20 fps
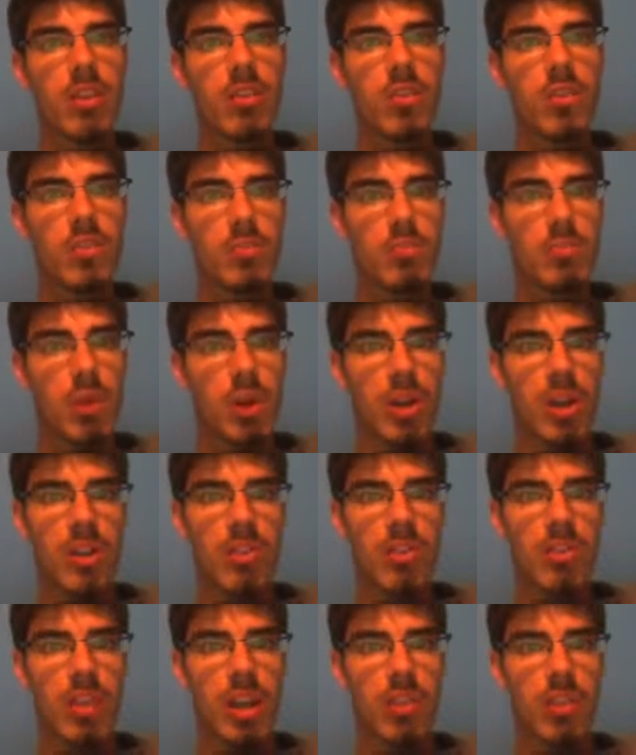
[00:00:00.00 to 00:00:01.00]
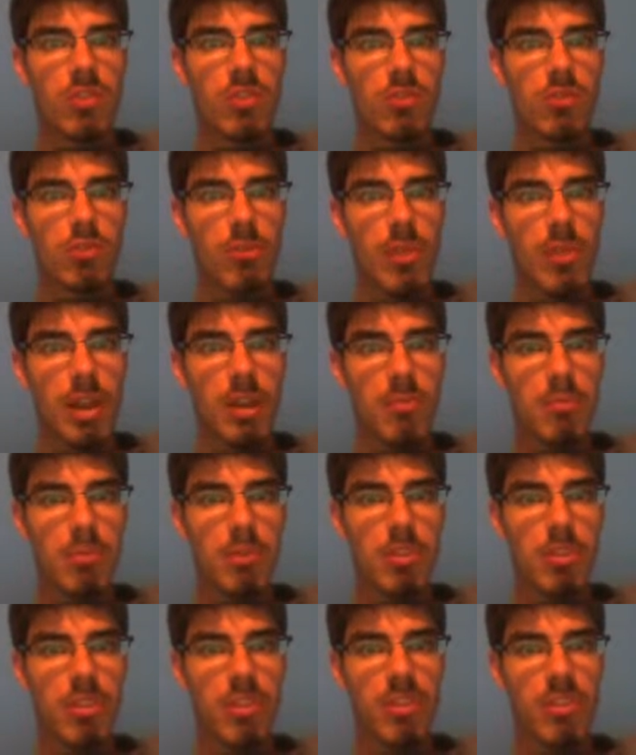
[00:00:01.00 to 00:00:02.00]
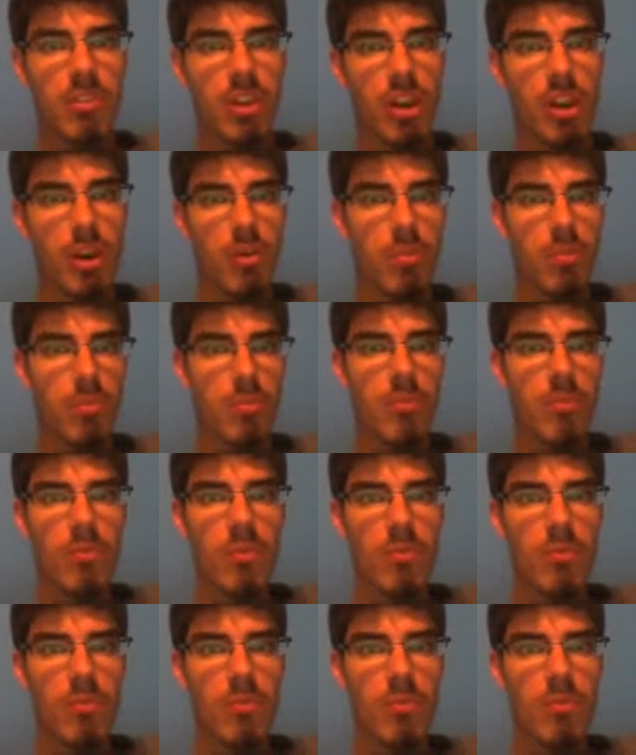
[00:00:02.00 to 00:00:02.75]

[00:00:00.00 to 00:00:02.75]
smart that is controlled by computer to help